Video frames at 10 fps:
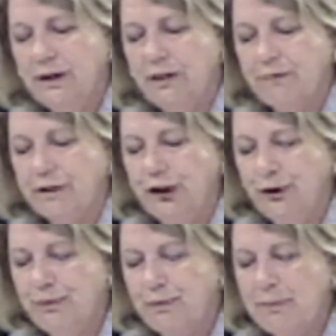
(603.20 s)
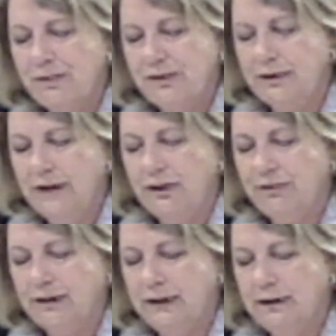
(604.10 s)
for youth
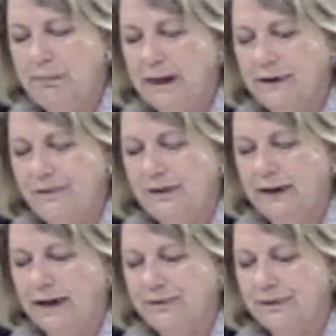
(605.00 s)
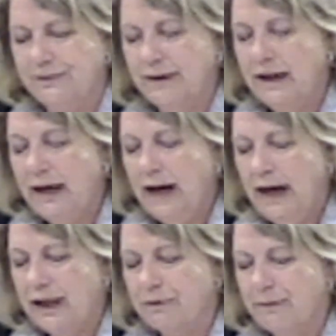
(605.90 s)
representation in dependency cases
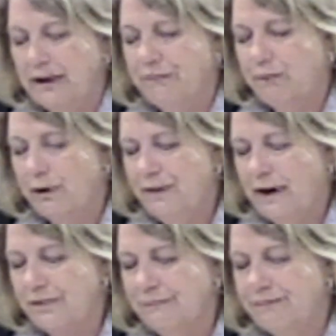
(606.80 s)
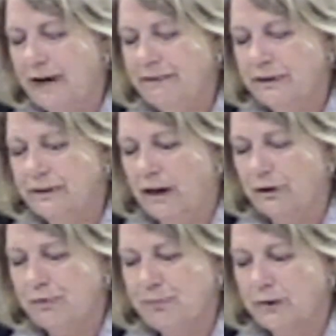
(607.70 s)
at a rate of
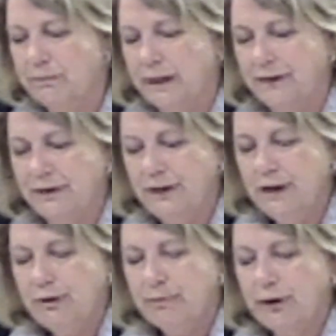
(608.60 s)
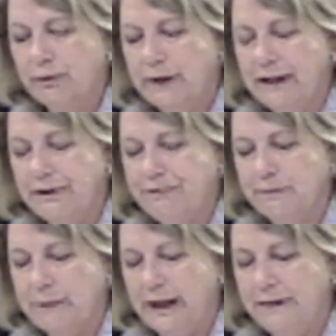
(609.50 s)
$4,500 per month, prorated for
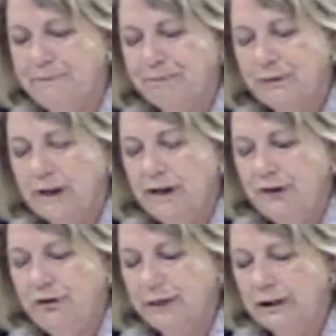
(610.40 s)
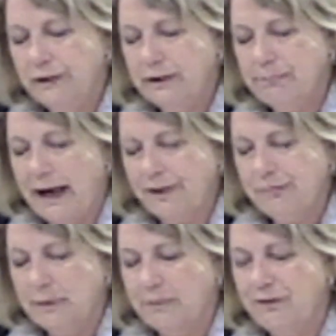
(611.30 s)
May, to include a
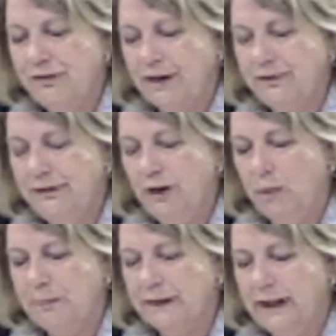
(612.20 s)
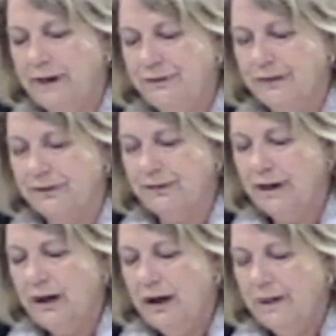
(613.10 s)
maximum of 60 open cases.
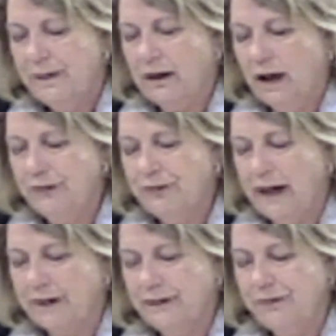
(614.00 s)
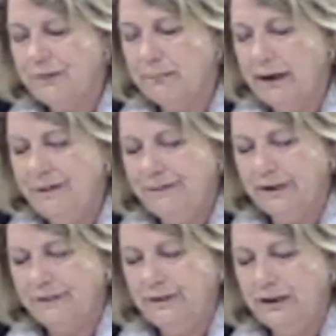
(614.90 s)
The contract is for May
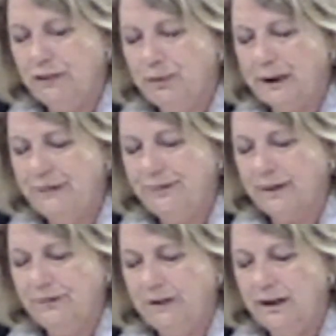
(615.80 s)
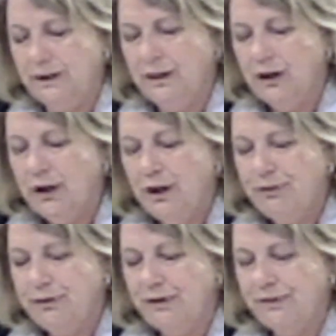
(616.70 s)
16, 2016
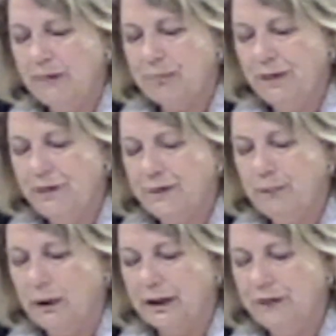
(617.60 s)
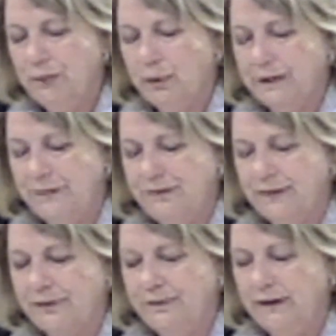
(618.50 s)
through December 31,
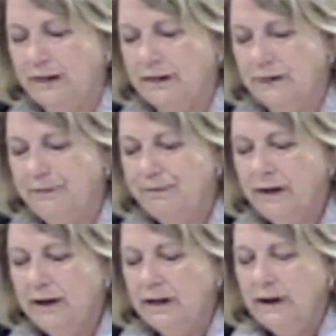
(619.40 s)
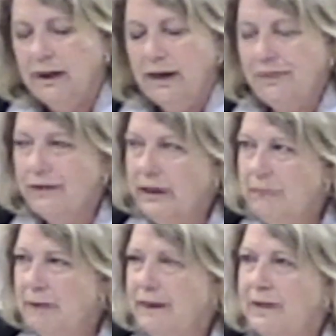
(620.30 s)
2016. Is there
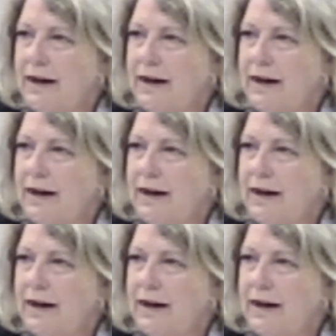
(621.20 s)
anybody that